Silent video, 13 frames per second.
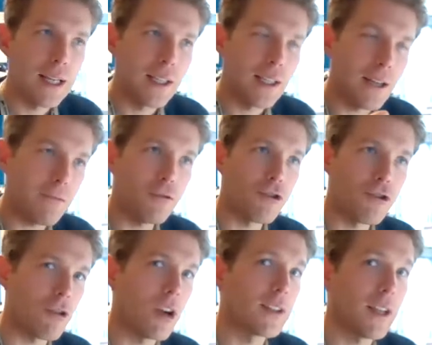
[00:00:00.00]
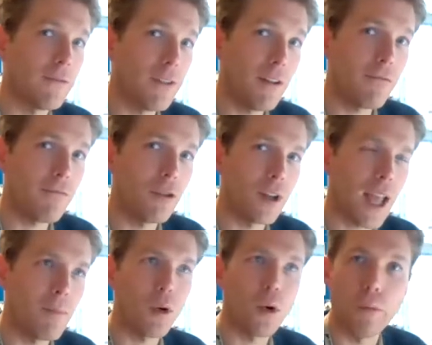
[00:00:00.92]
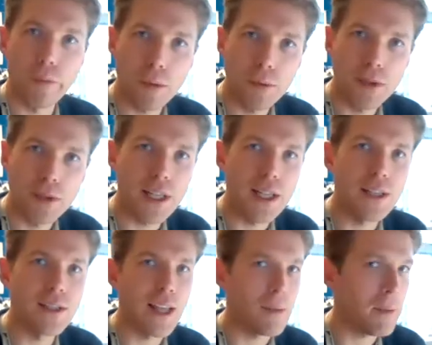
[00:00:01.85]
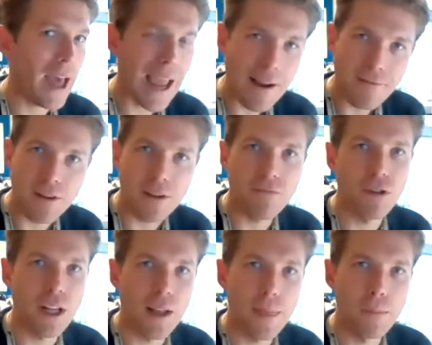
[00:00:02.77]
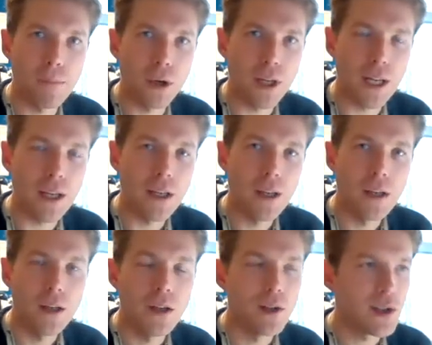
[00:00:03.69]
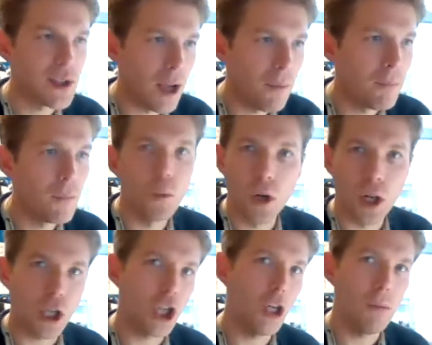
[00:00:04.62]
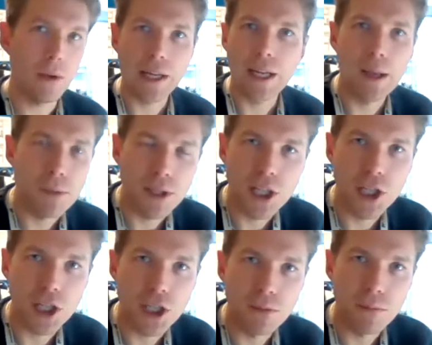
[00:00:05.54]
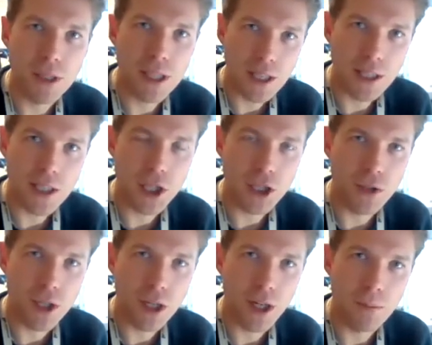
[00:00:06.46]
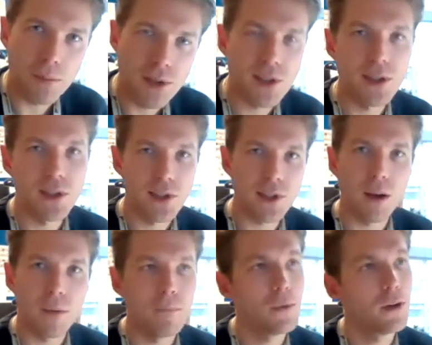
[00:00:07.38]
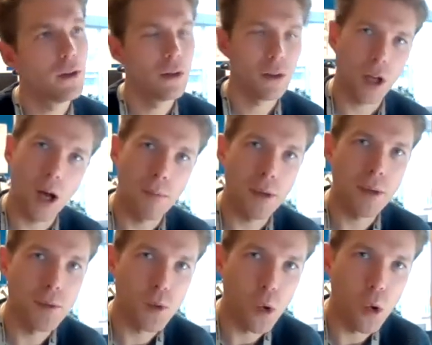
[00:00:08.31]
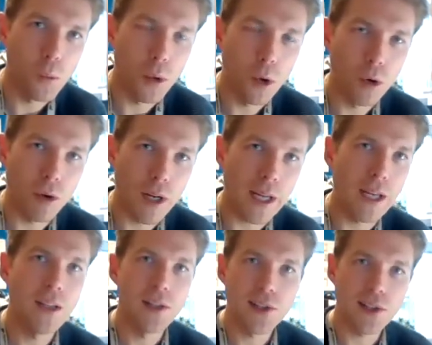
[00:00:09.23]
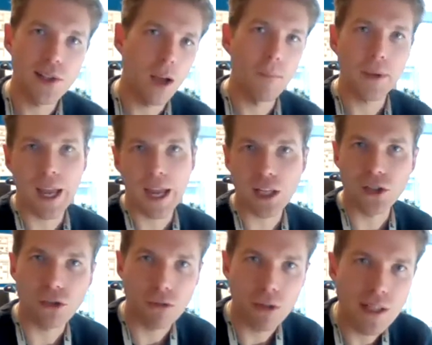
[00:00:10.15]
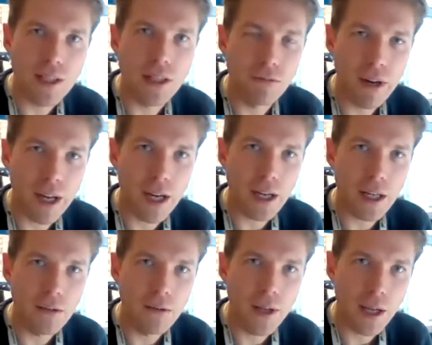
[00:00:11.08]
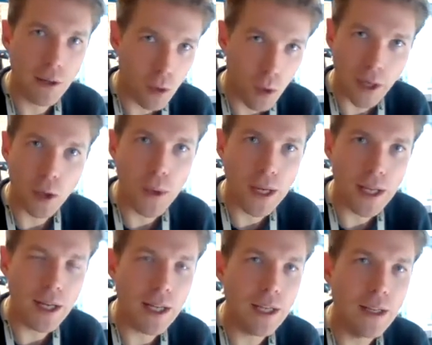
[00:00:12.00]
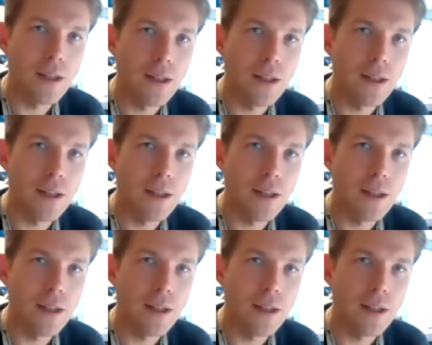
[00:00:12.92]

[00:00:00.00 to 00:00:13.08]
Different drugs have different chemical properties. They behave differently in the body. Some will accumulate at particular tissue types. Some can't be absorbed orally. Some get excreted readily and quite quickly.